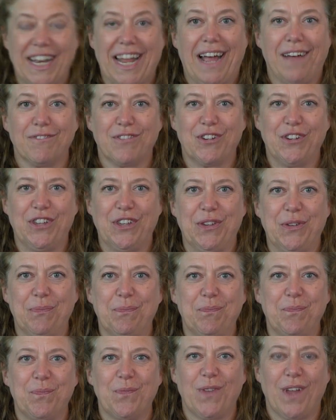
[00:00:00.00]

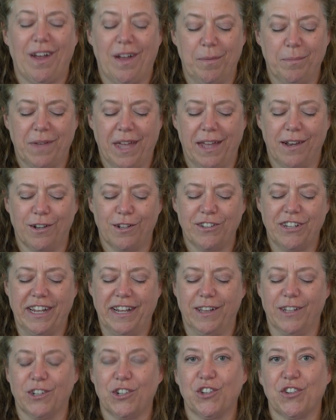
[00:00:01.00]
afternoon. I'm Kendall
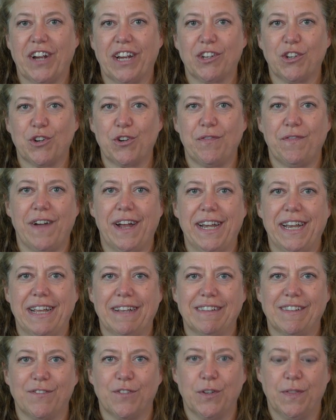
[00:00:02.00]
Taylor, Director of
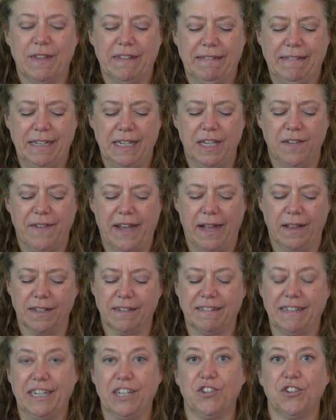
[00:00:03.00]
Finance for the City of
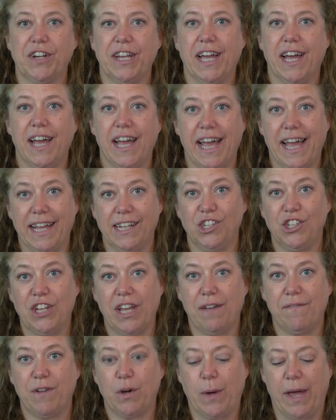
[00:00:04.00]
Alexandria and
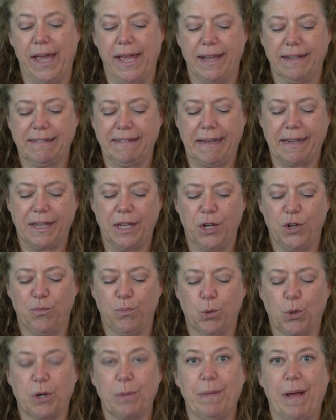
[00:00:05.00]
GFOA Executive
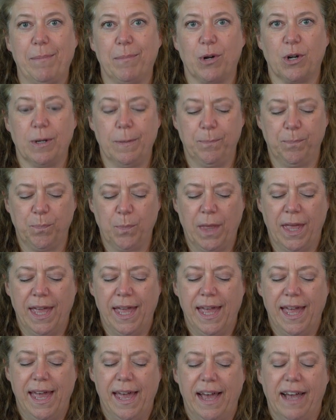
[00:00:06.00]
Board Member.
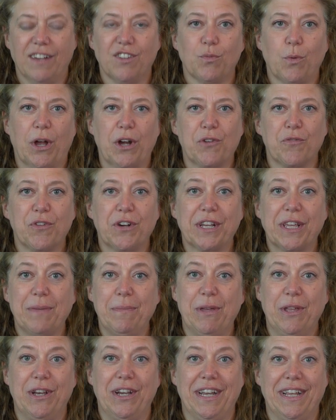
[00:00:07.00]
As waterfront
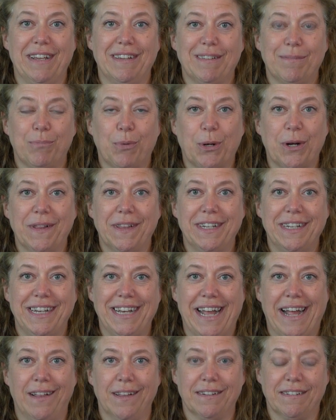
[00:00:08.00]
communities, Portland
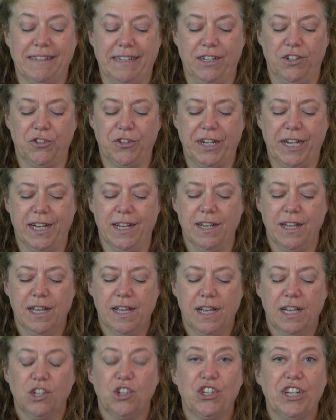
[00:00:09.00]
and Alexandria
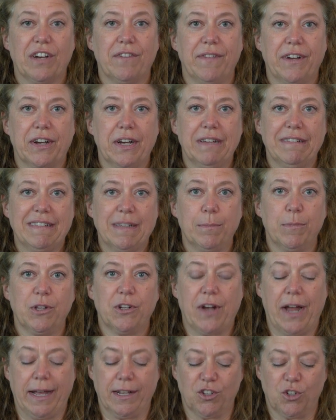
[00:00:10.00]
share very
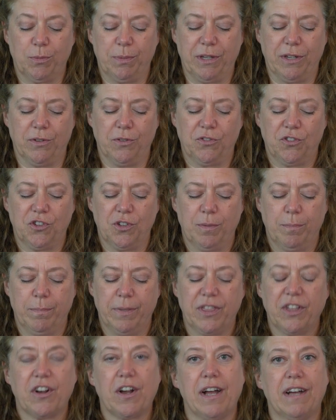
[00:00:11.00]
similar attributes,
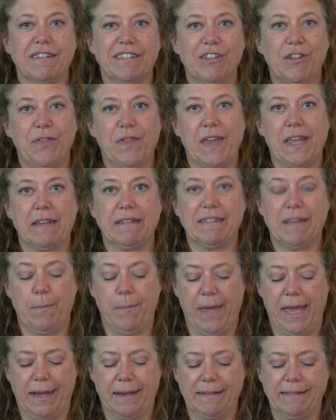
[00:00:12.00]
but there are also things that
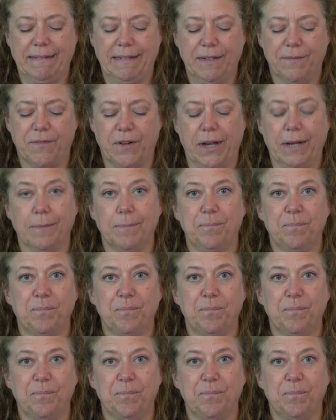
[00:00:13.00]
make us different.